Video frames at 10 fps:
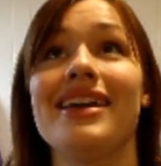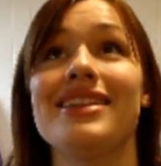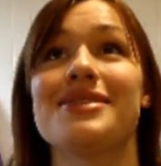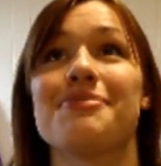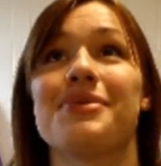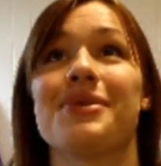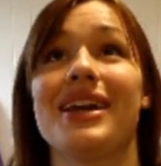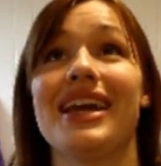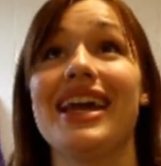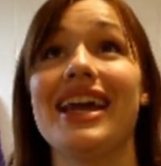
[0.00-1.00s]
it's
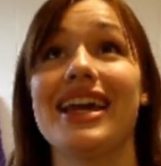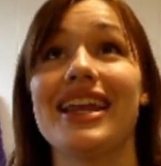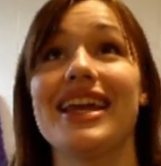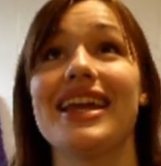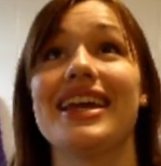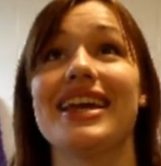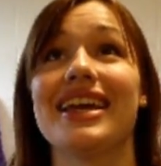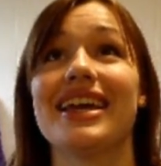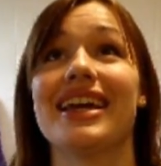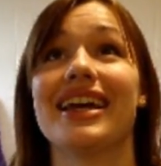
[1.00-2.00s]
pretty.
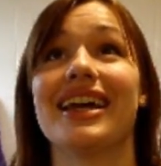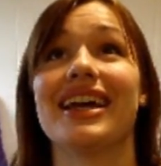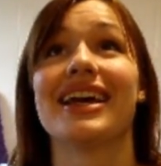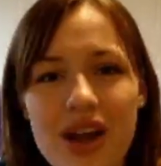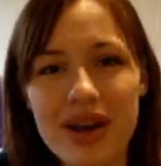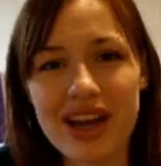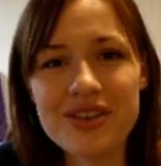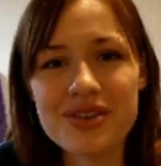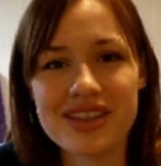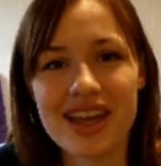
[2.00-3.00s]
Now,
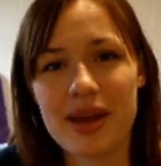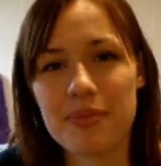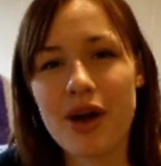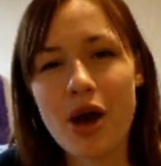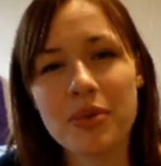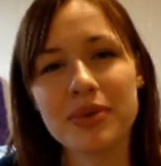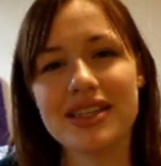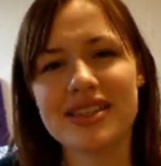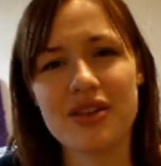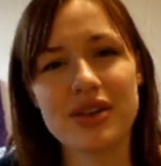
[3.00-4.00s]
I understand I'm
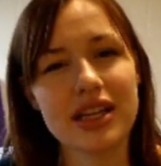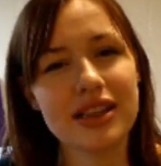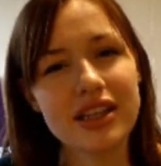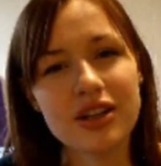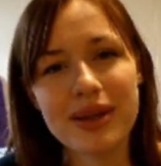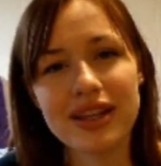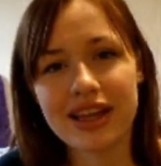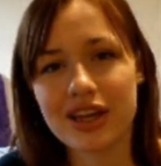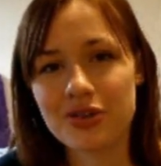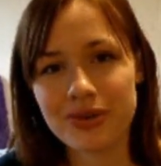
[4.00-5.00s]
probably sounding a little
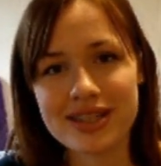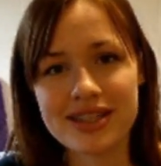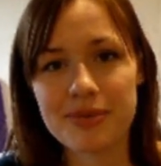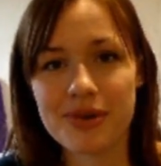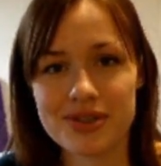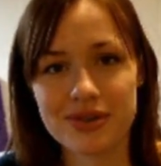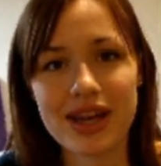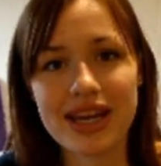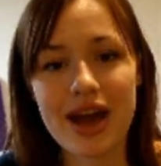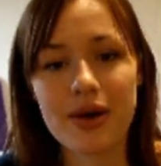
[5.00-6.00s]
bit like a crazy
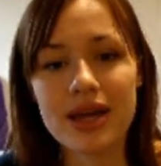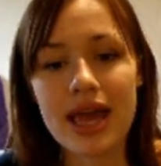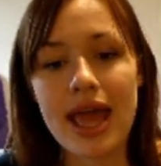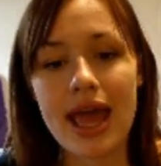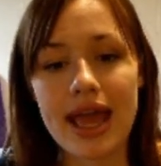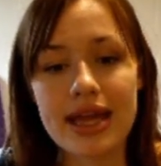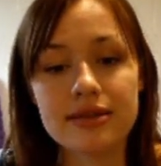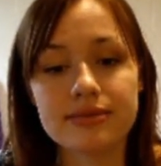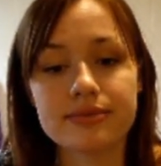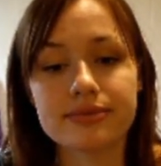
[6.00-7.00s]
person right now,
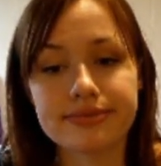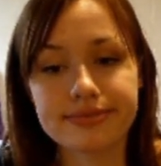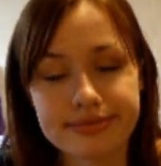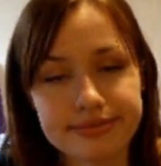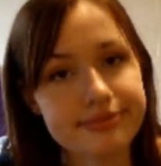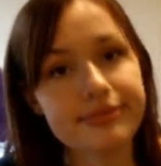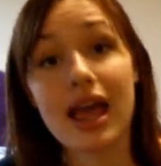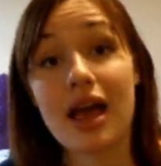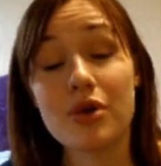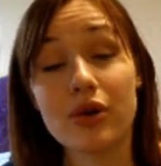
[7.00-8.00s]
and
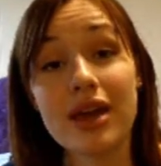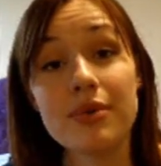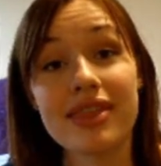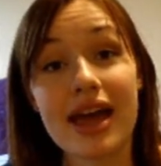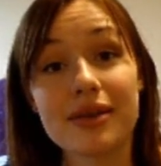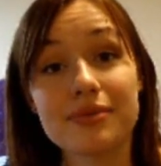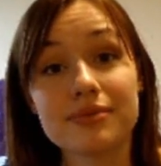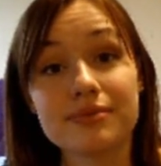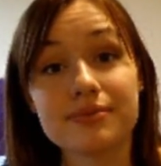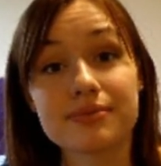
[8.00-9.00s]
I'm okay with that
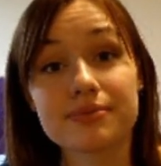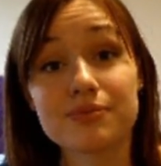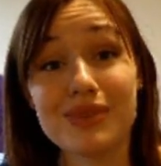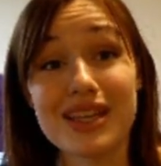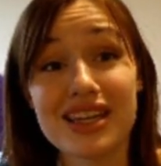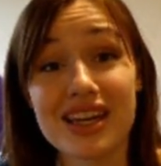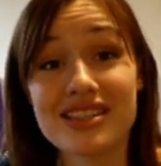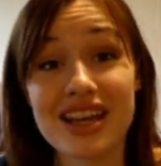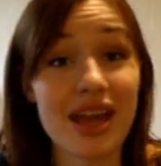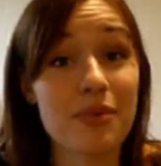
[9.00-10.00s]

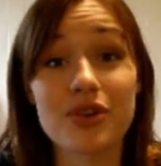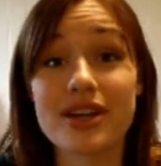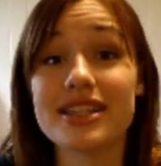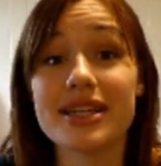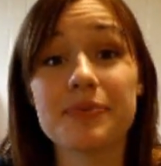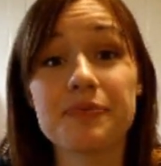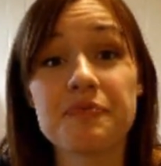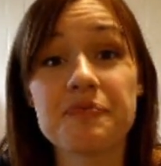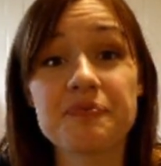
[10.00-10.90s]
because I am crazy.